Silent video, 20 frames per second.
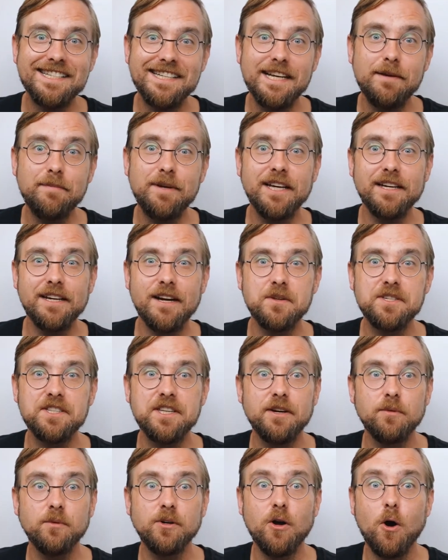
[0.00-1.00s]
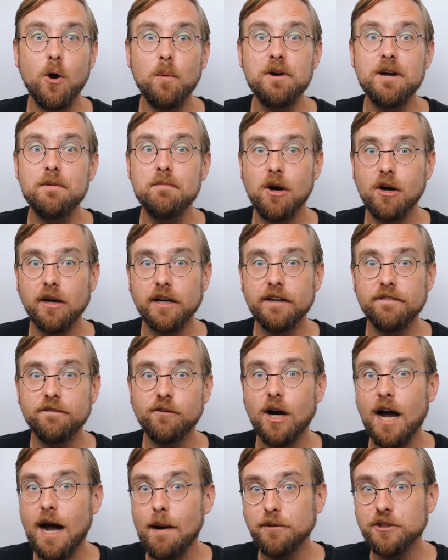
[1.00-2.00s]
CME announced that it would open a market
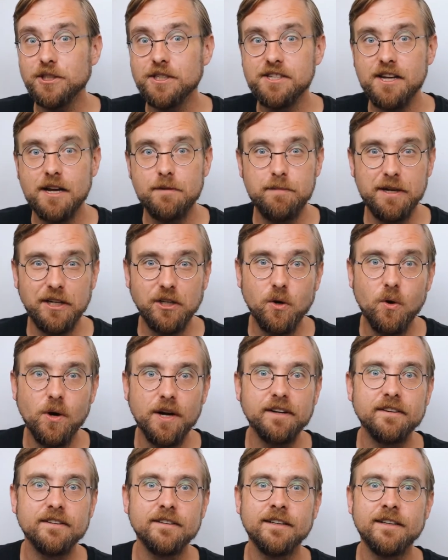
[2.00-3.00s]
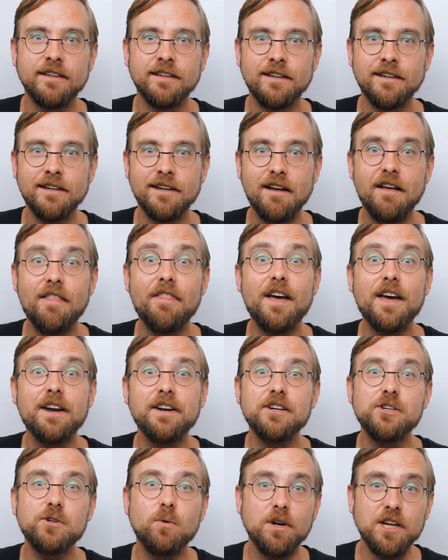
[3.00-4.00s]
for options on Bitcoin. Then
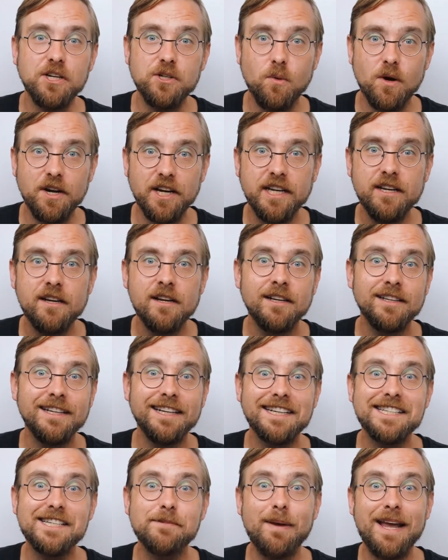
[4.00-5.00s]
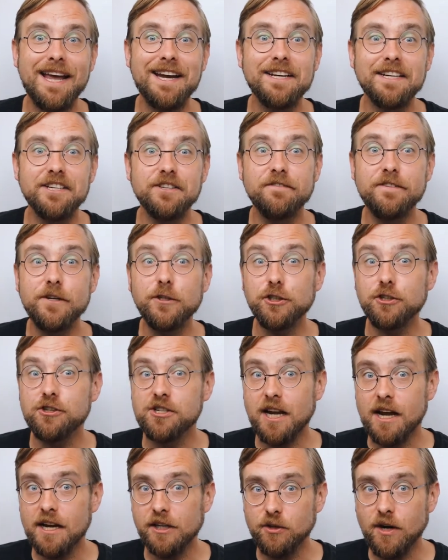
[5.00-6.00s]
in 2020, it expanded to
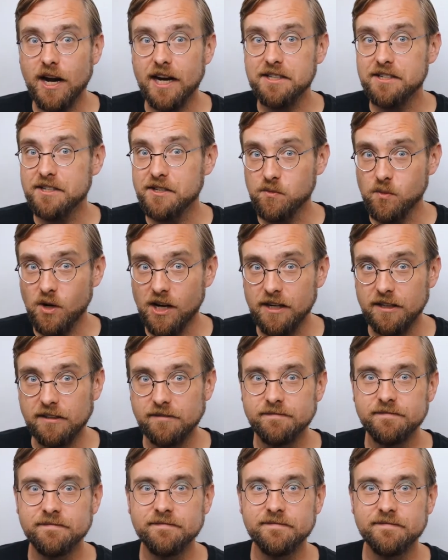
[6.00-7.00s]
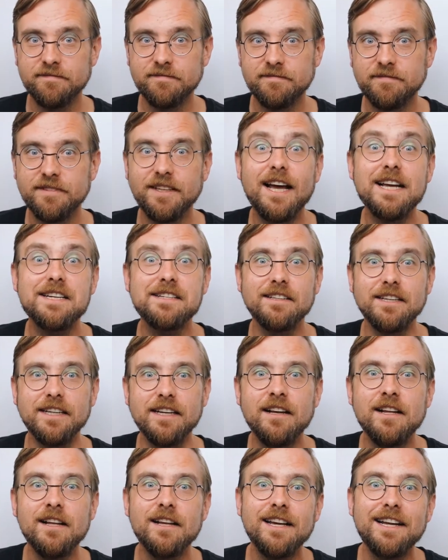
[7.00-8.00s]
futures contracts as well.
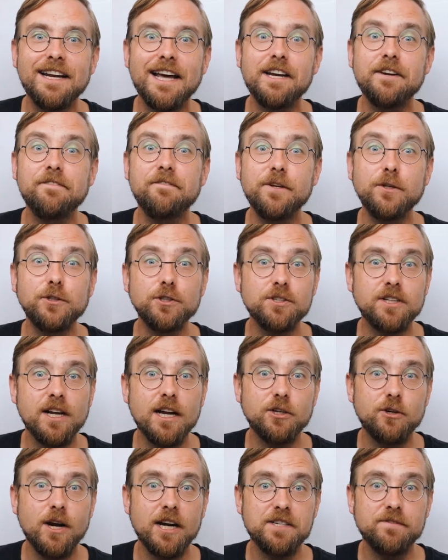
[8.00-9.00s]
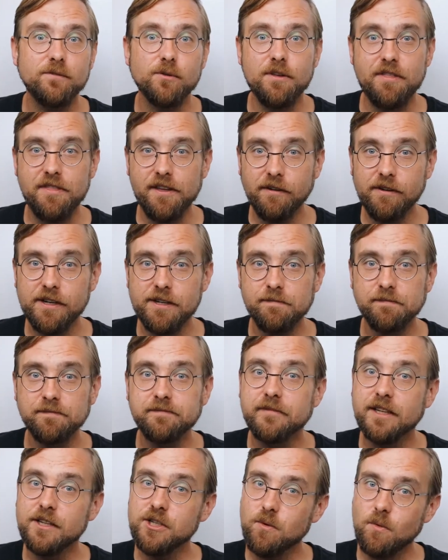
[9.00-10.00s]
Lastly, it added futures contracts for Ethereum
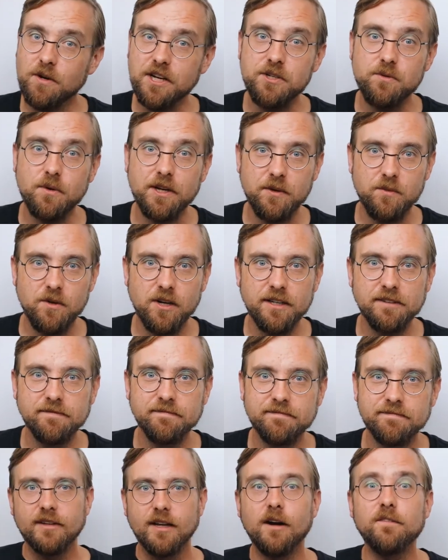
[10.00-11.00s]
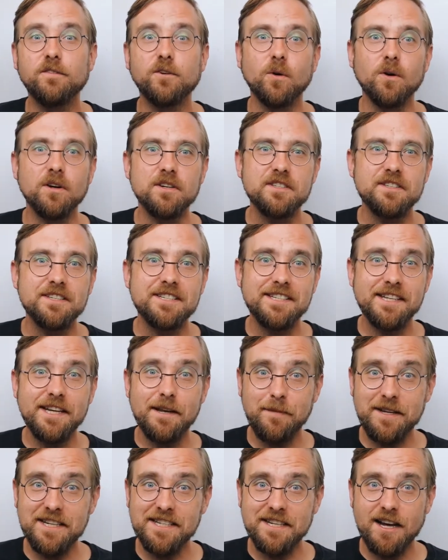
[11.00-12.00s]
in 2021. Of course, the
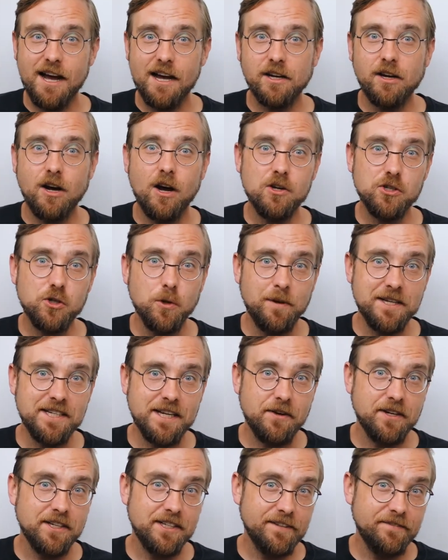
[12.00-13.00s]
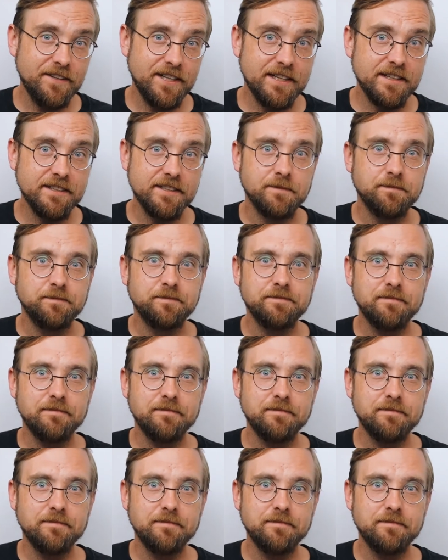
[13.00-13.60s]
CME stock also pays out a dividend.